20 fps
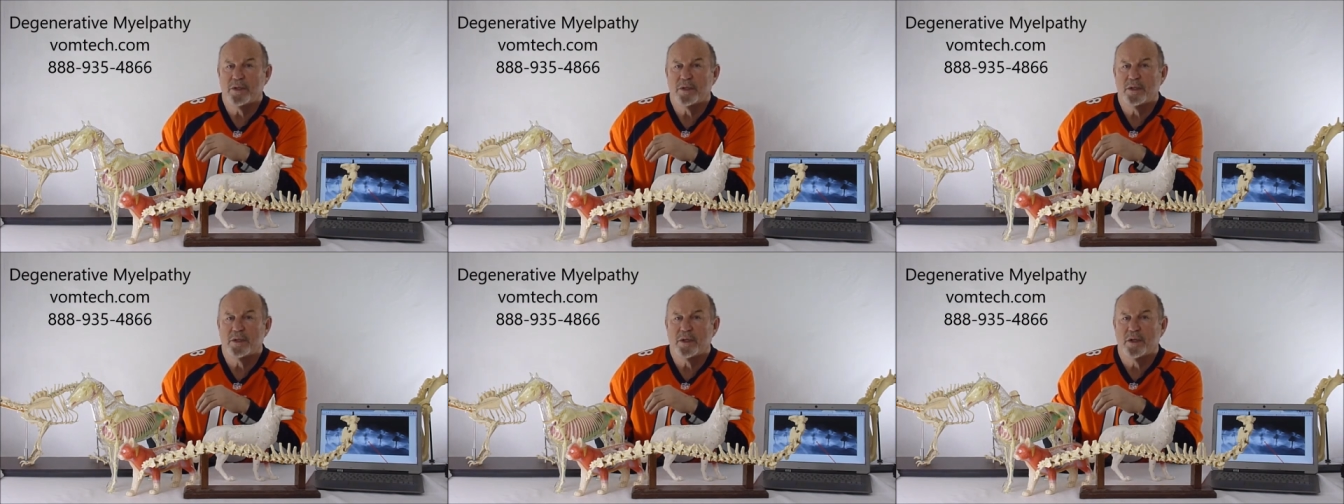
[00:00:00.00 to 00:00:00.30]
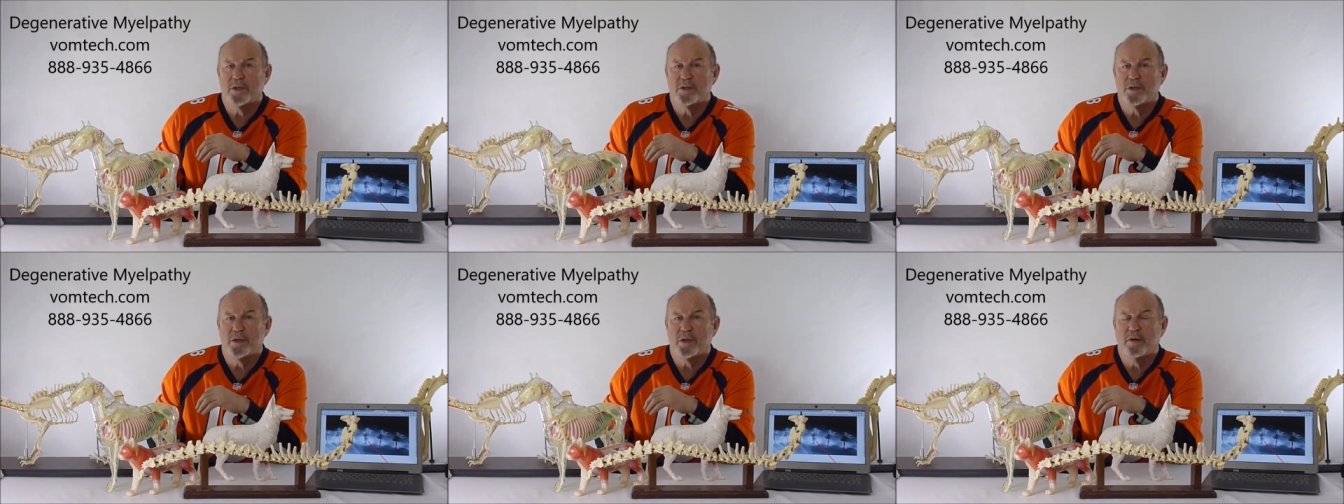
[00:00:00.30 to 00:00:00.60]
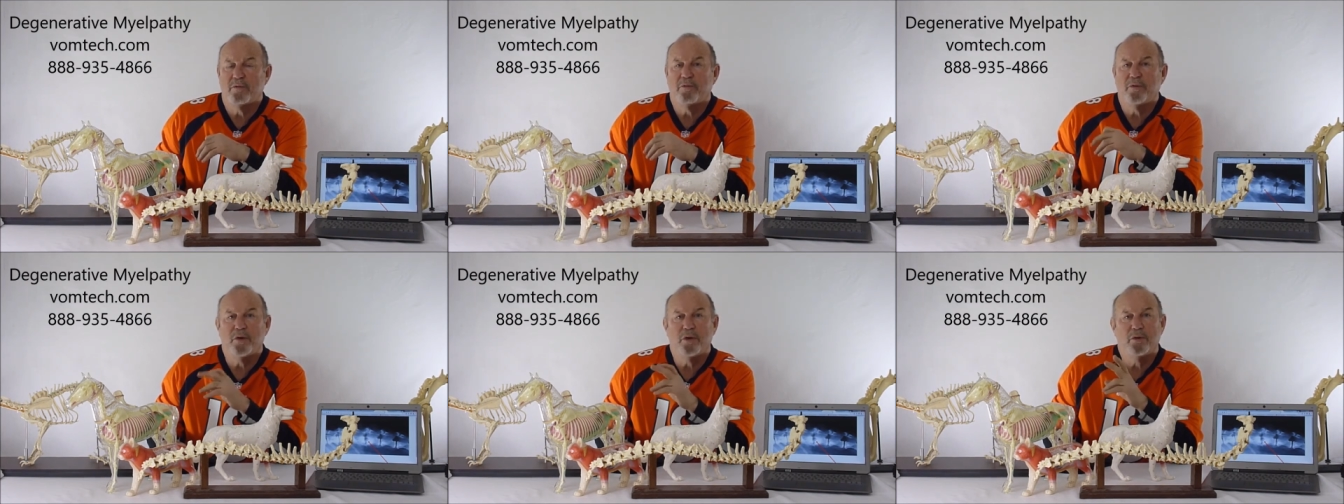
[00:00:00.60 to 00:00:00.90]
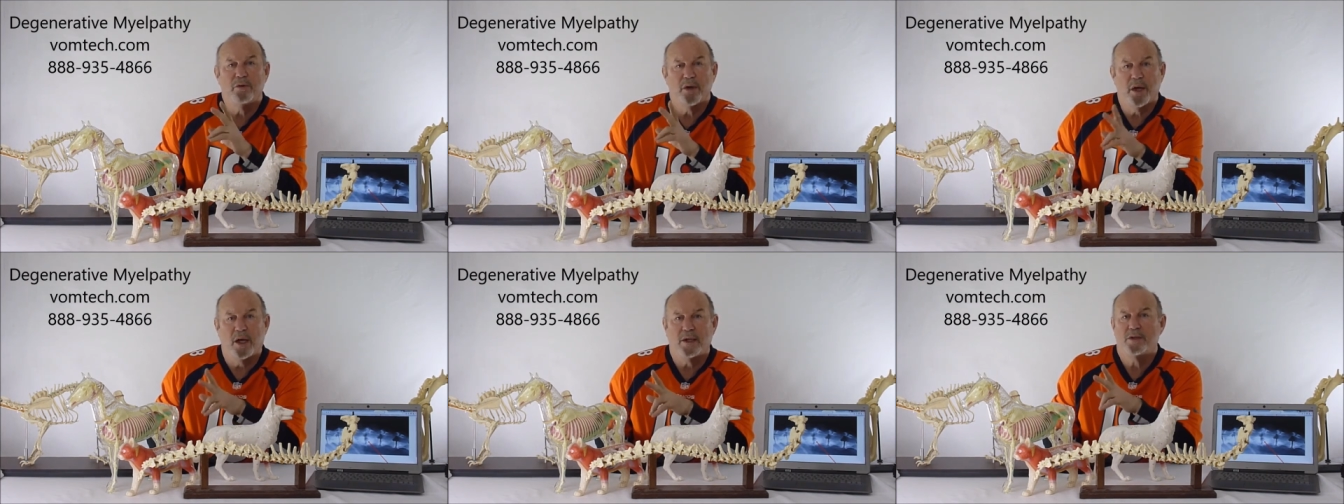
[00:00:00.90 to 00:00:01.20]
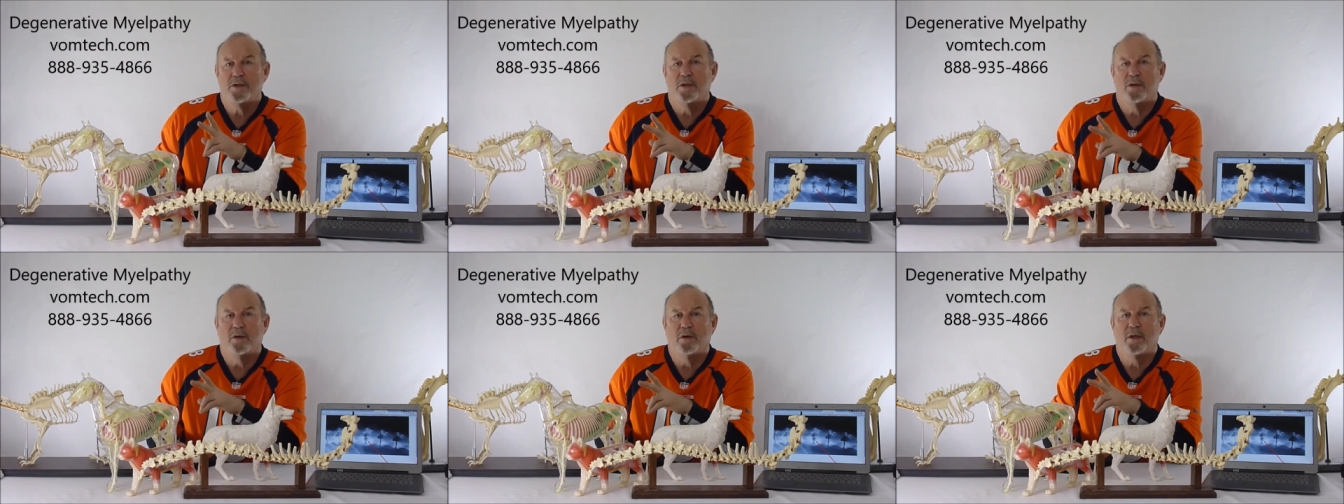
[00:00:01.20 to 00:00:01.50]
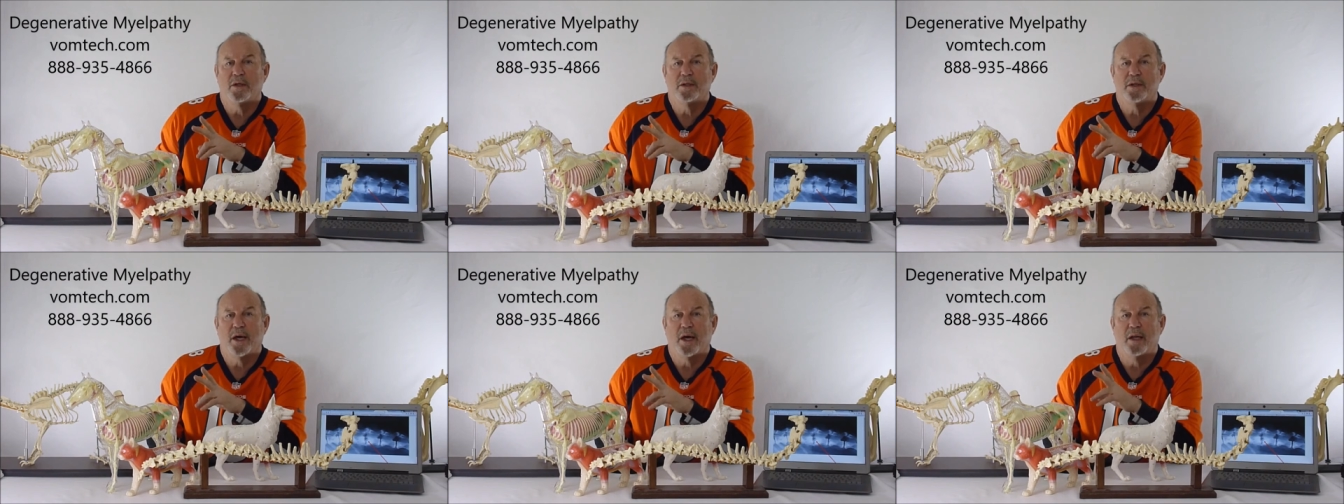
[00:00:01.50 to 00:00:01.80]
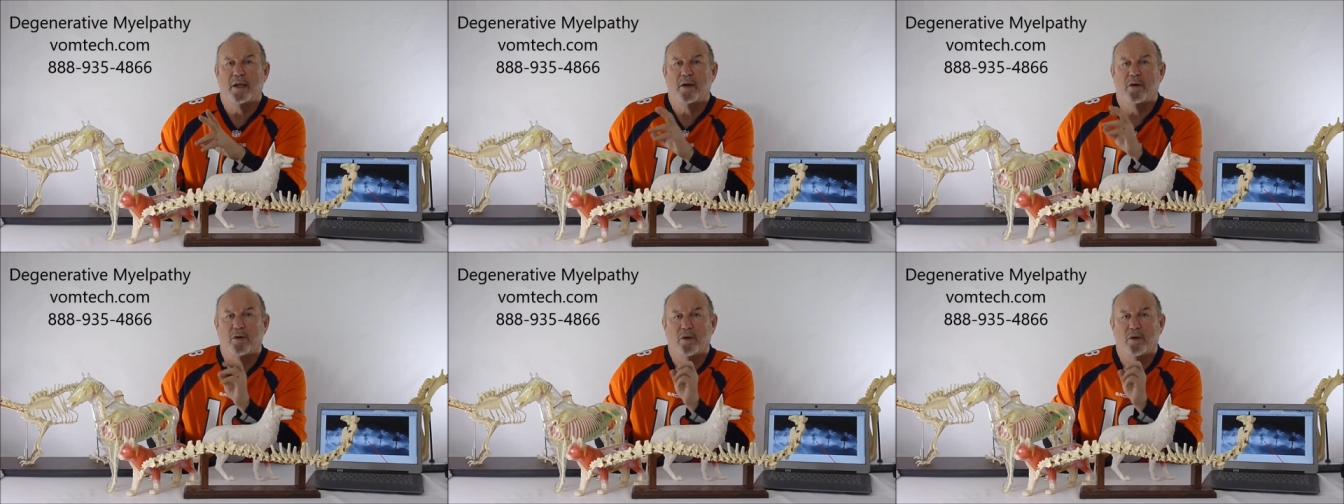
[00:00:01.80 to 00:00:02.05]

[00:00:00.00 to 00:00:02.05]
essentially, and for you not to look at that or